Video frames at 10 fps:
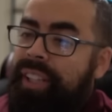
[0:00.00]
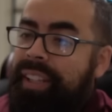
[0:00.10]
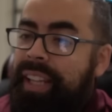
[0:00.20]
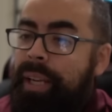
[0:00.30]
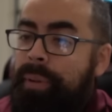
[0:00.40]

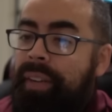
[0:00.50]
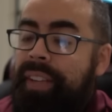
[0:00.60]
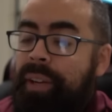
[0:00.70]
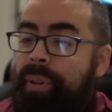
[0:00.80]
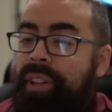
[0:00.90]
they end up coming
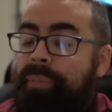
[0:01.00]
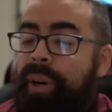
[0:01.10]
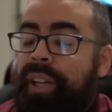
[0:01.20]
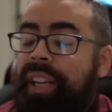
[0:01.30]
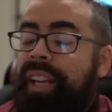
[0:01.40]
in with a
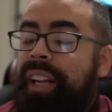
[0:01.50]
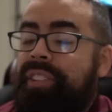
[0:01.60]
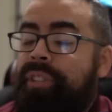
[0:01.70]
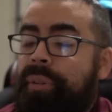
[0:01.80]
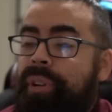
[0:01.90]
Mon, and I
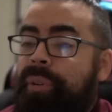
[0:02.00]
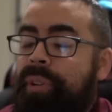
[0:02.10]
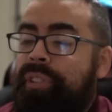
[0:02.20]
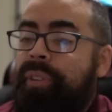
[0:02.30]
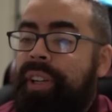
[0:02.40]
don't know
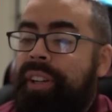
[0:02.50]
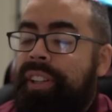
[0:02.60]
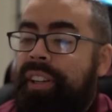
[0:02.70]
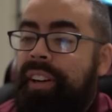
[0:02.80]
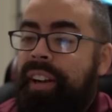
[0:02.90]
what's going on there.